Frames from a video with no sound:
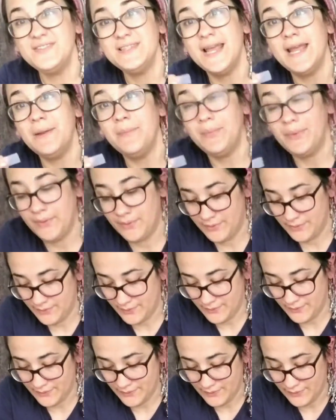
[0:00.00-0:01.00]
tape,
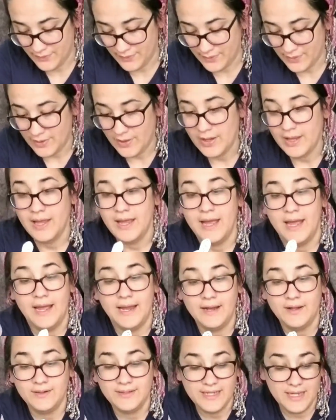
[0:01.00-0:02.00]
and
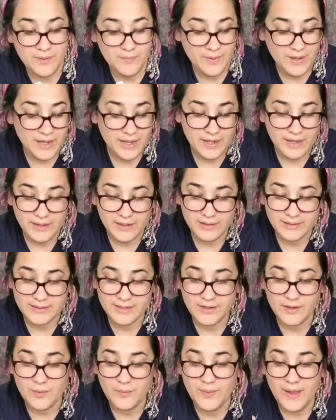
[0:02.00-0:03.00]
I'll tape it to
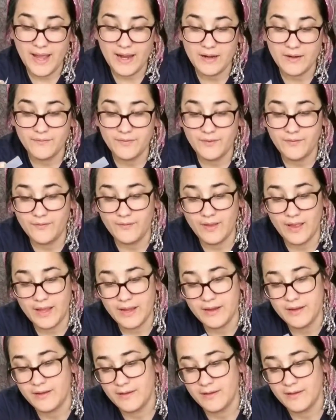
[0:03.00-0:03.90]
the back of the fly.